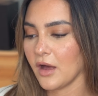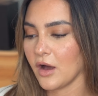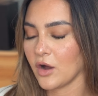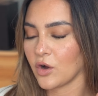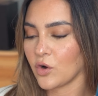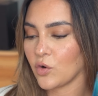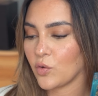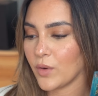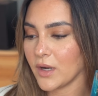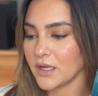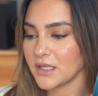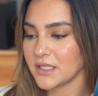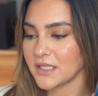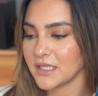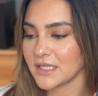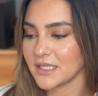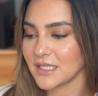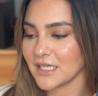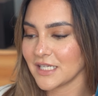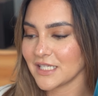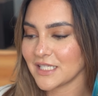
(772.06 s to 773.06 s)

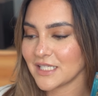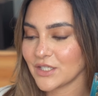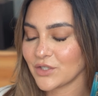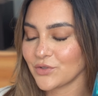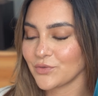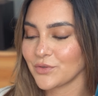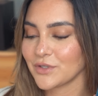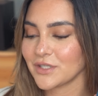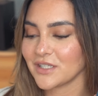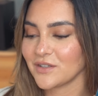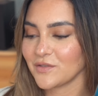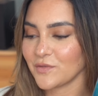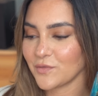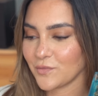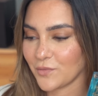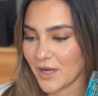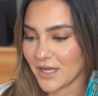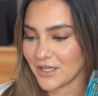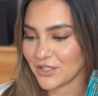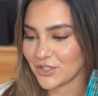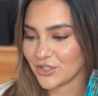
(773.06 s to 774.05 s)
aquatic, citrus, and
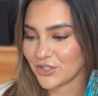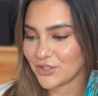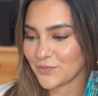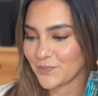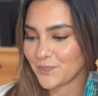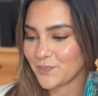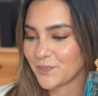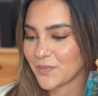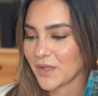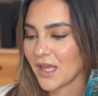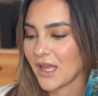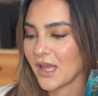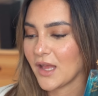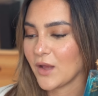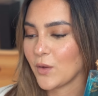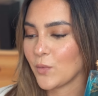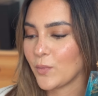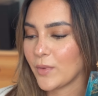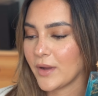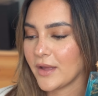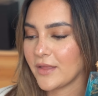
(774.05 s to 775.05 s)
fresh,
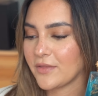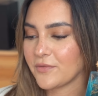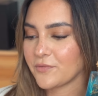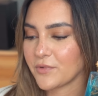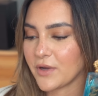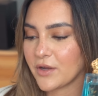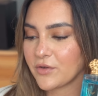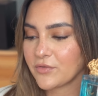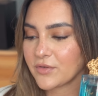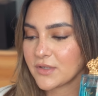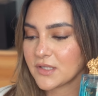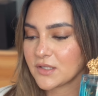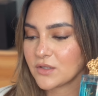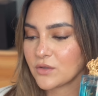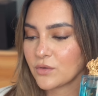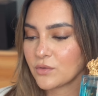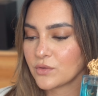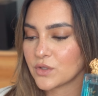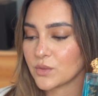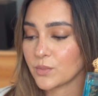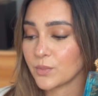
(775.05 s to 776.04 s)
with fragrance
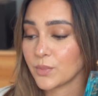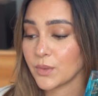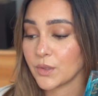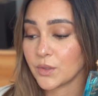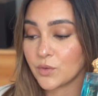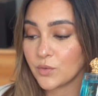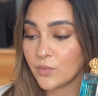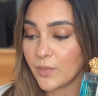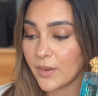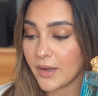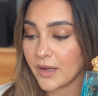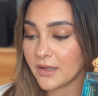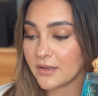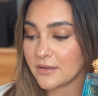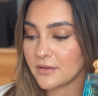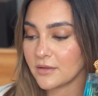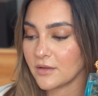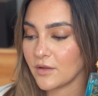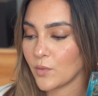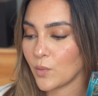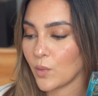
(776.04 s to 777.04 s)
notes
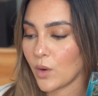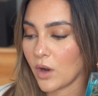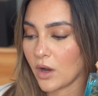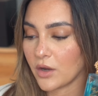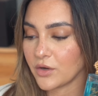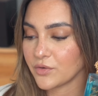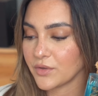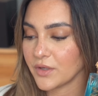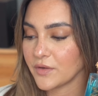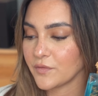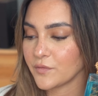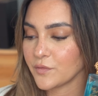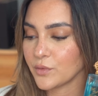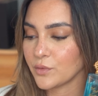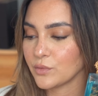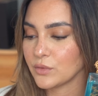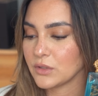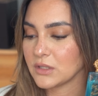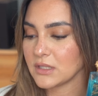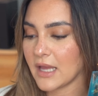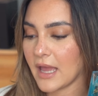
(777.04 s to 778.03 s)
bluebell, watery
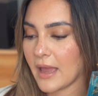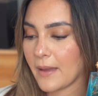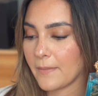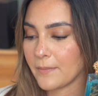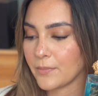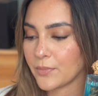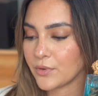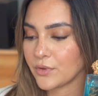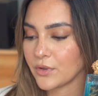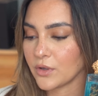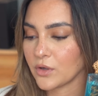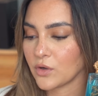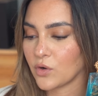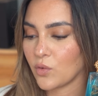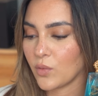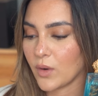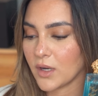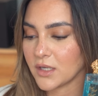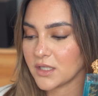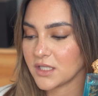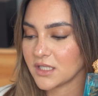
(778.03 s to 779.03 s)
fruits, amber,
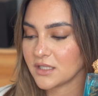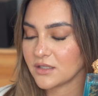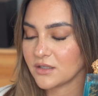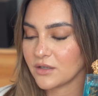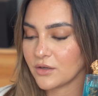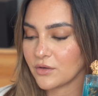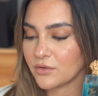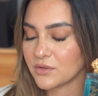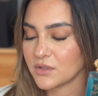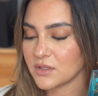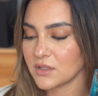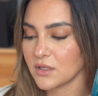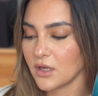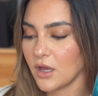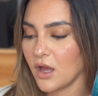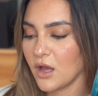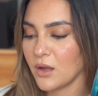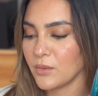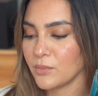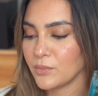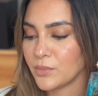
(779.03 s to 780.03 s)
aquatic notes,
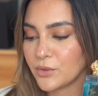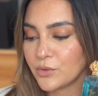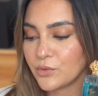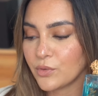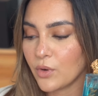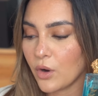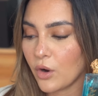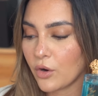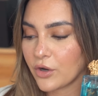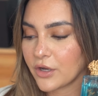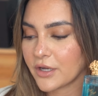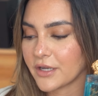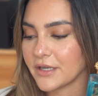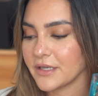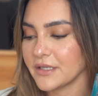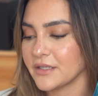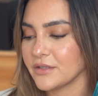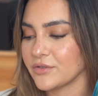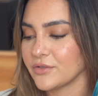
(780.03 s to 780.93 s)
blue orchid,